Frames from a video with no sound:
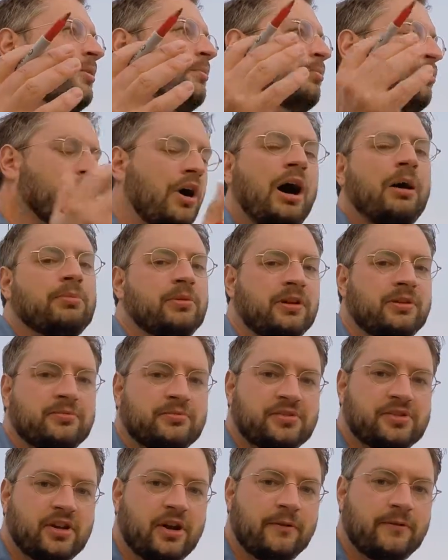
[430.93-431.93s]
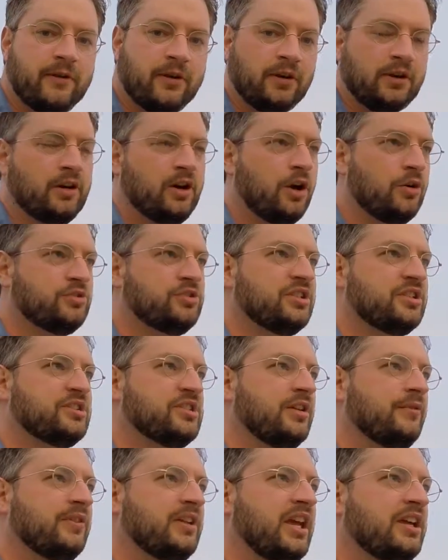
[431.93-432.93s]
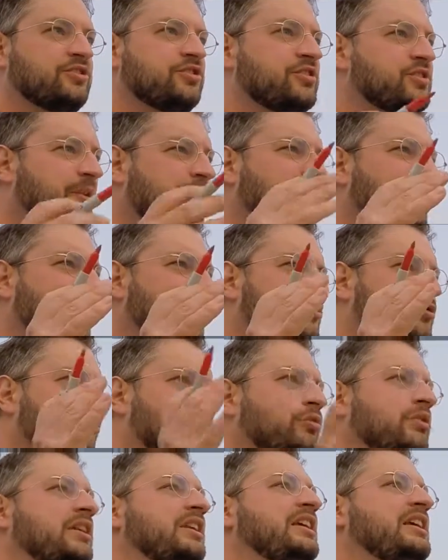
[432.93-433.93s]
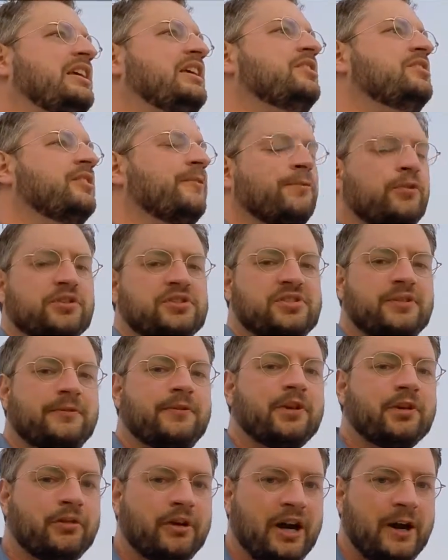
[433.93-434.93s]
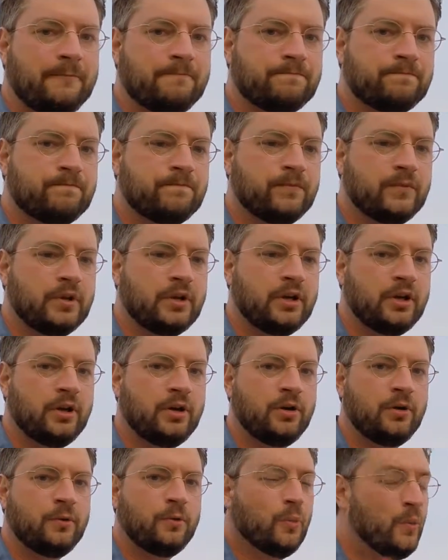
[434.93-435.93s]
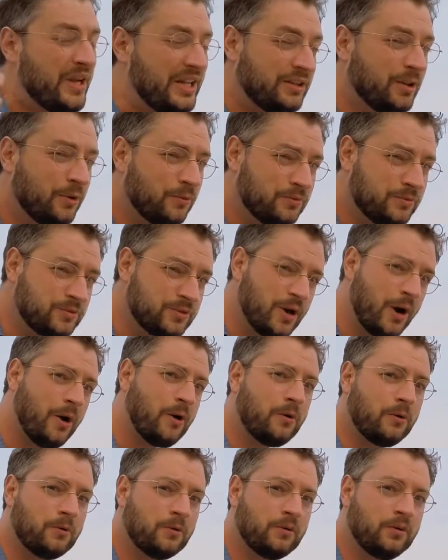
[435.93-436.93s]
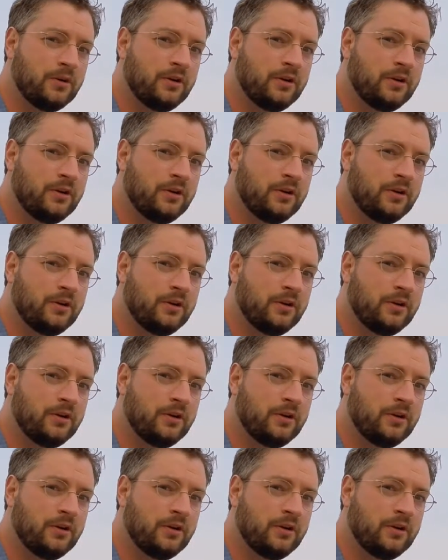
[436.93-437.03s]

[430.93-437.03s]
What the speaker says: problems of ocean acidification, something that's really easy for us to figure out. We don't know